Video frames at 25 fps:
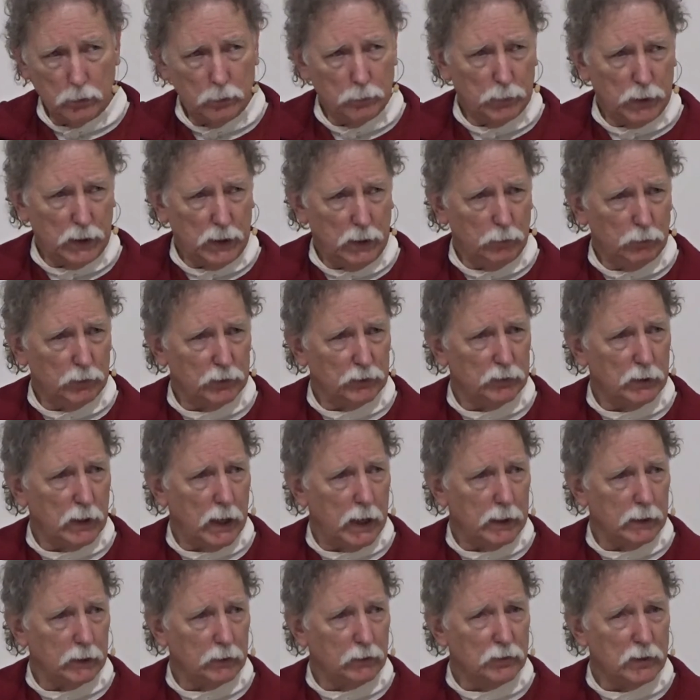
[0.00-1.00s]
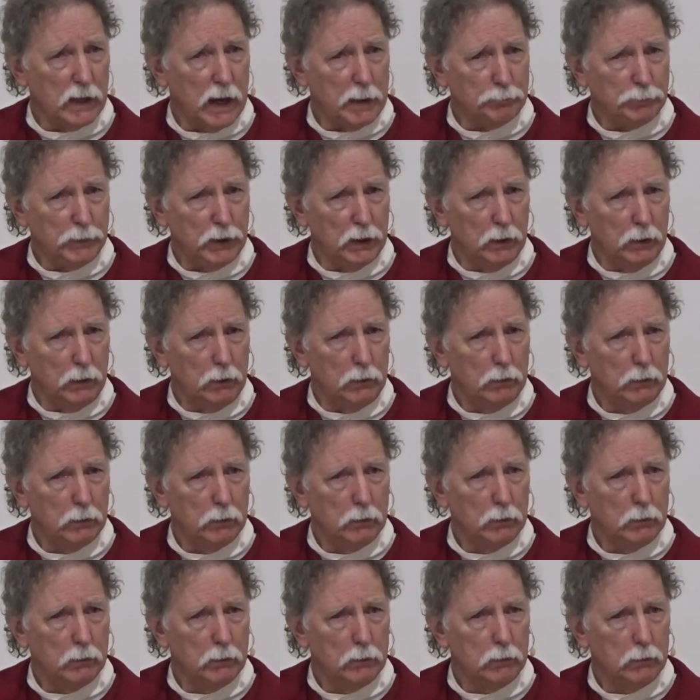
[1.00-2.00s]
but he was not accepted.
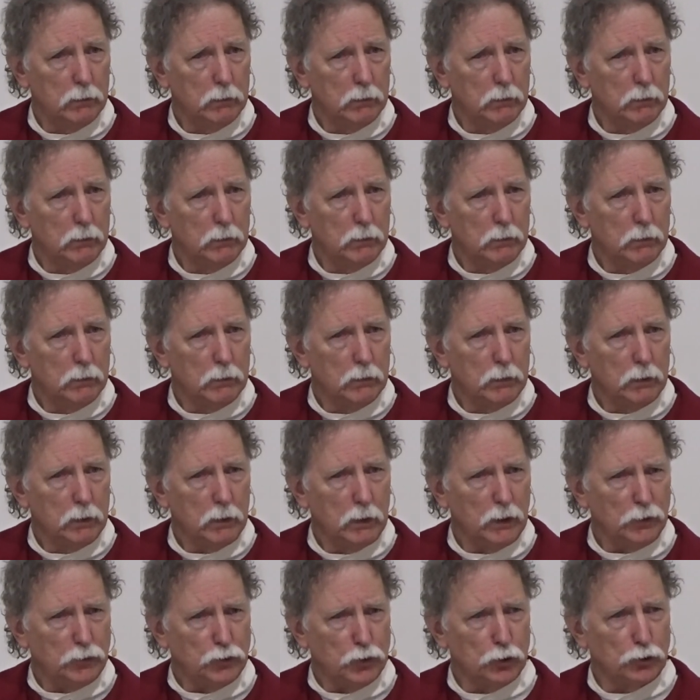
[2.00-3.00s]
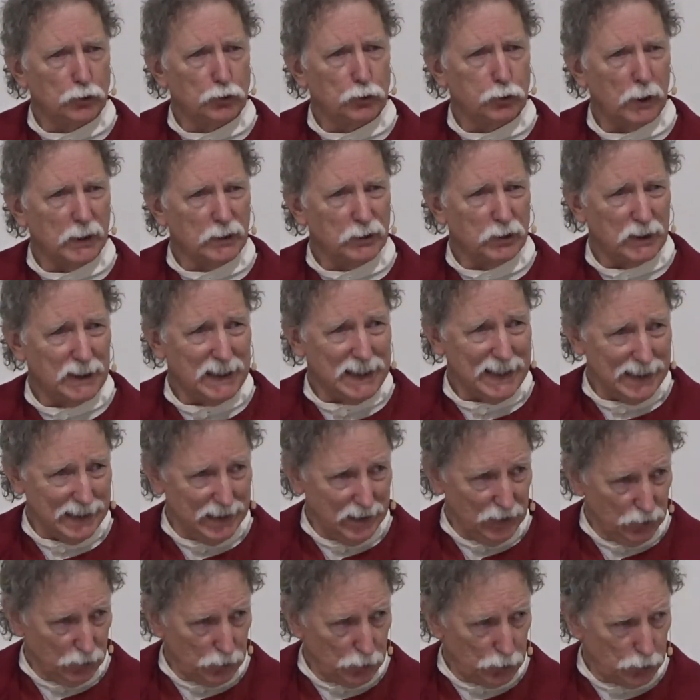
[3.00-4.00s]
It's your
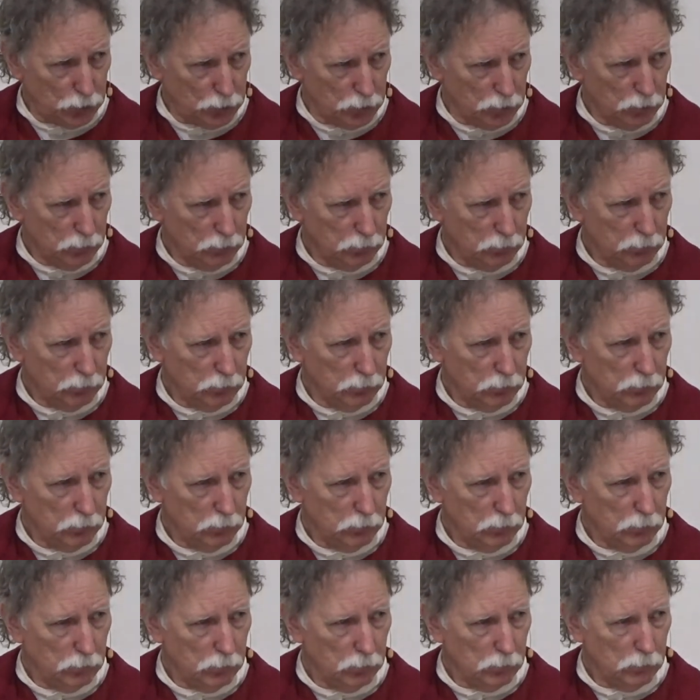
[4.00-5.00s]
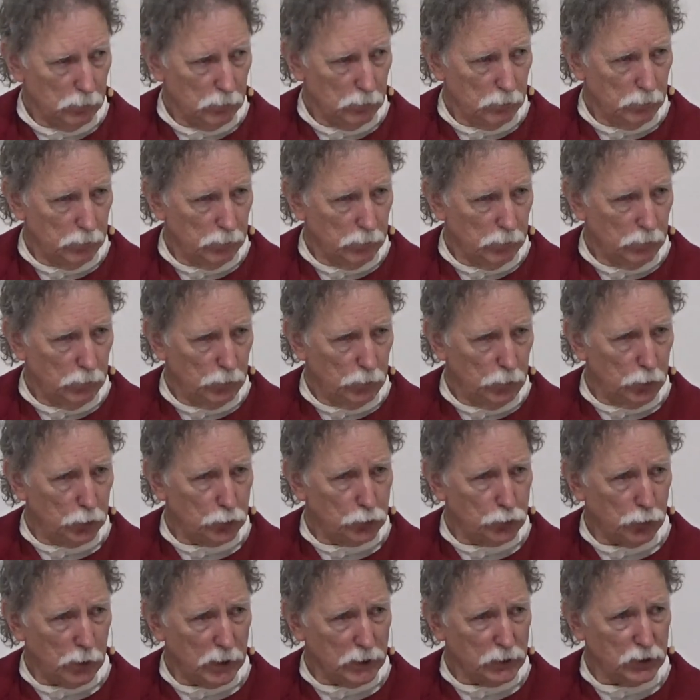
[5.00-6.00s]
trustees. Your
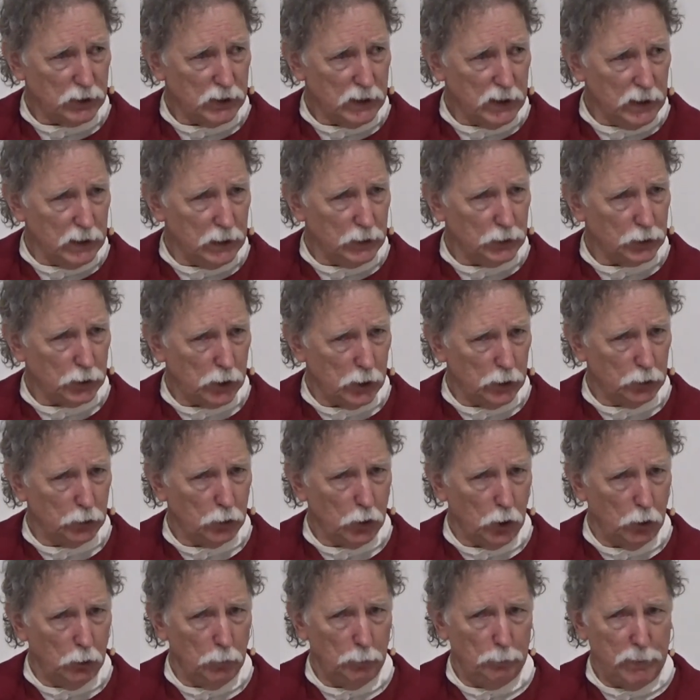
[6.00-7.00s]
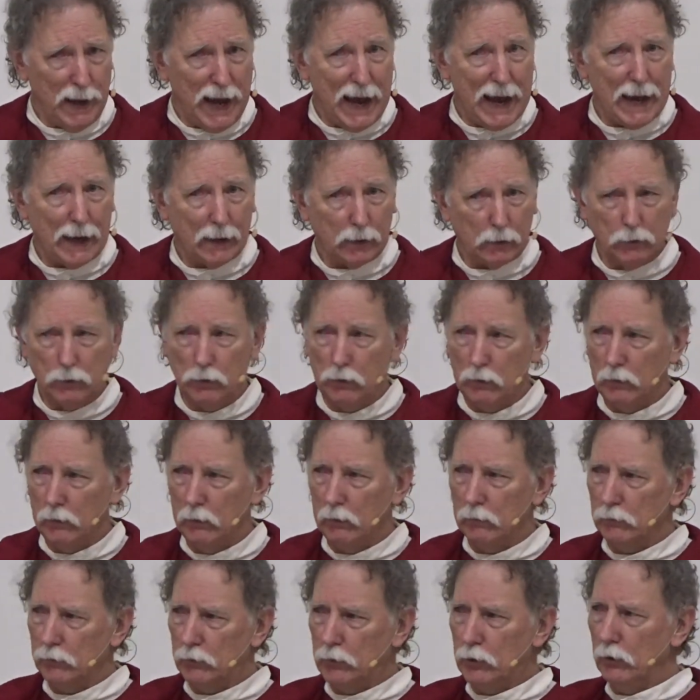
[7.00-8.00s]
trustees can go back
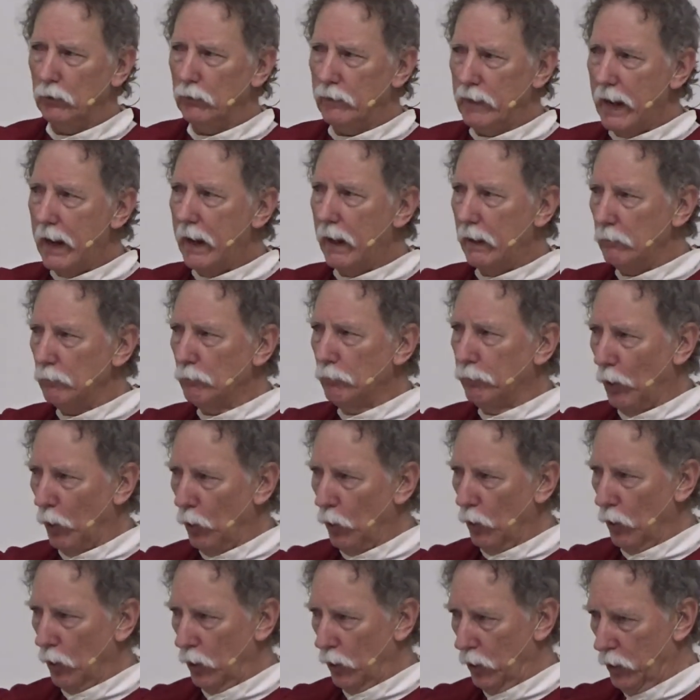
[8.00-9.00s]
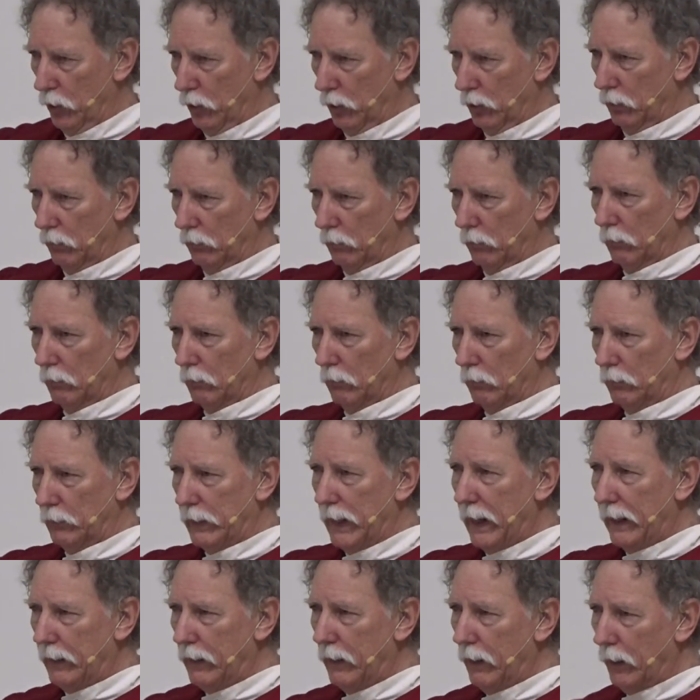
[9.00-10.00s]
to that board,
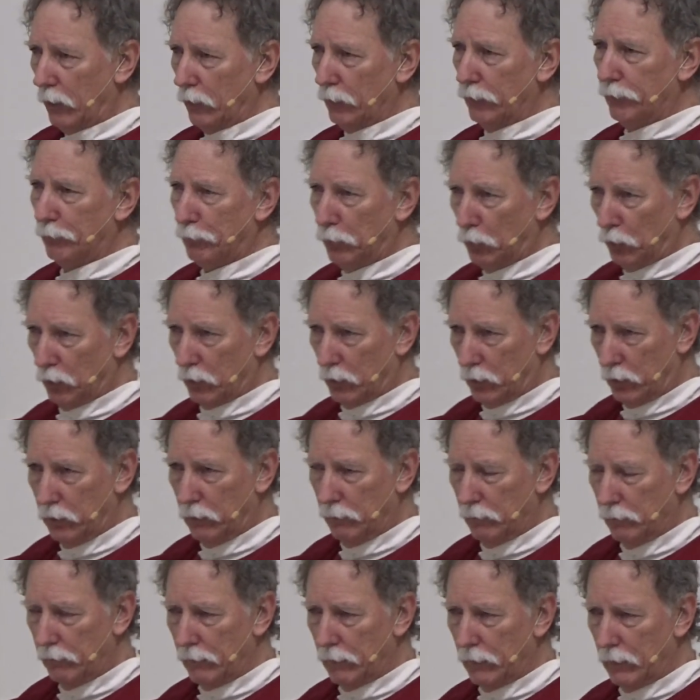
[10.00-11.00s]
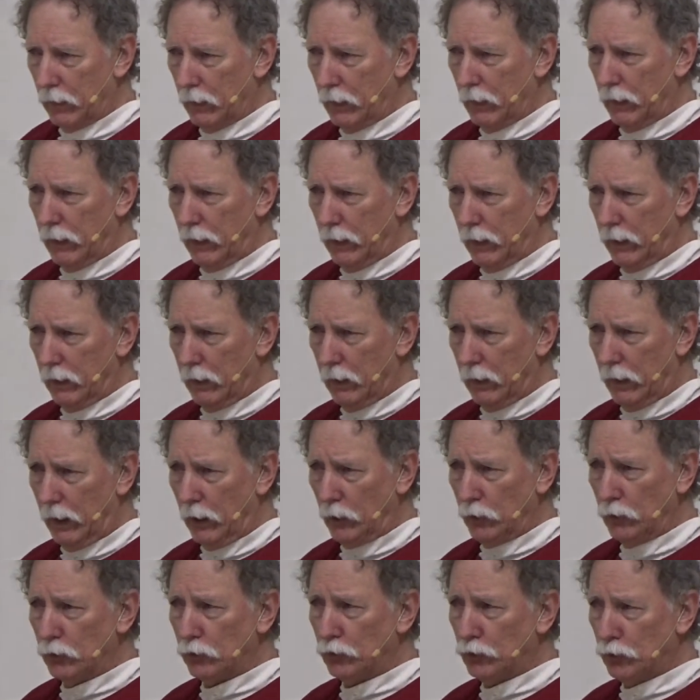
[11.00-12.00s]
that health board, and
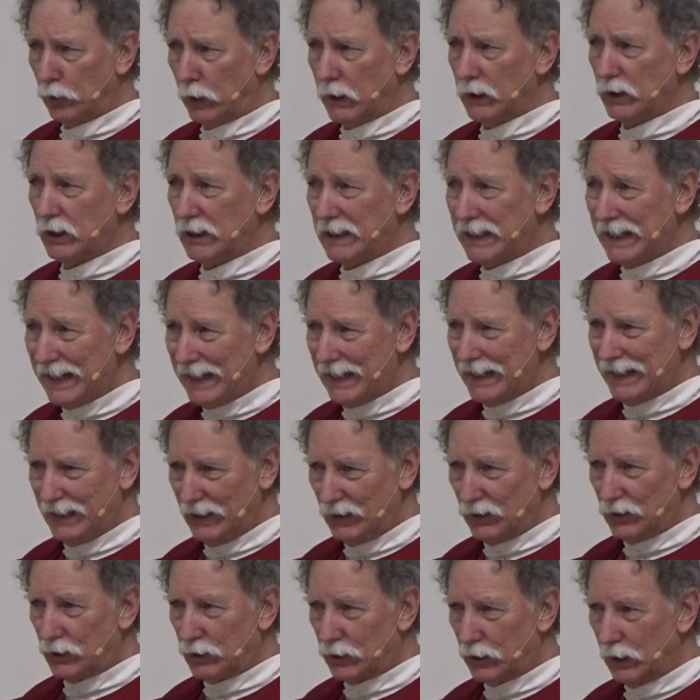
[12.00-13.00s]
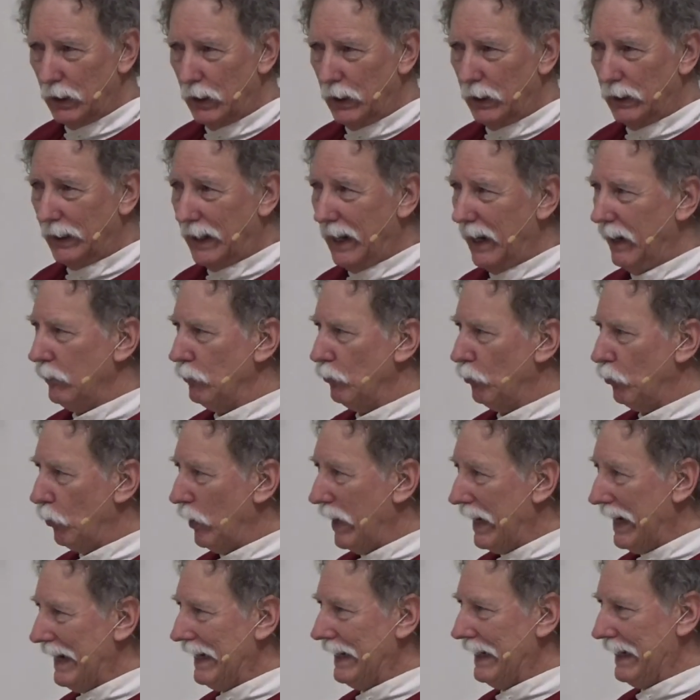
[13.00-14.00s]
your trustees can
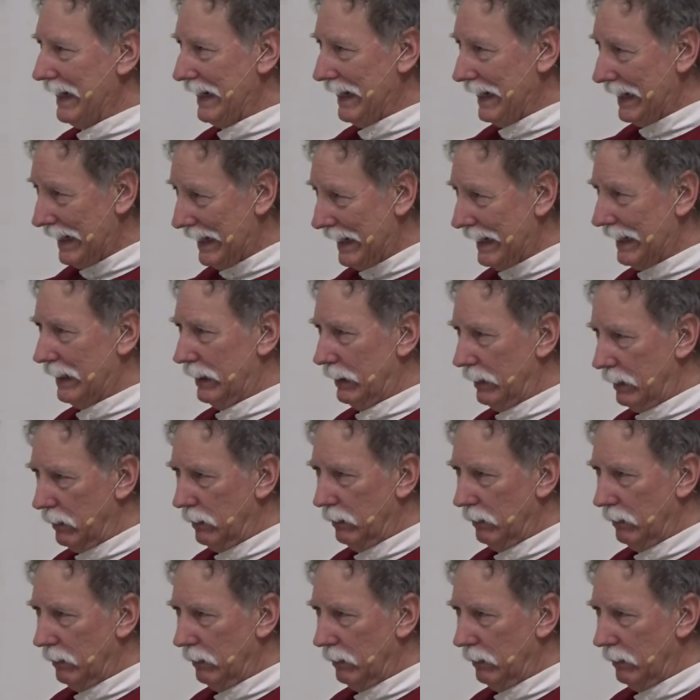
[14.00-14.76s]
rein in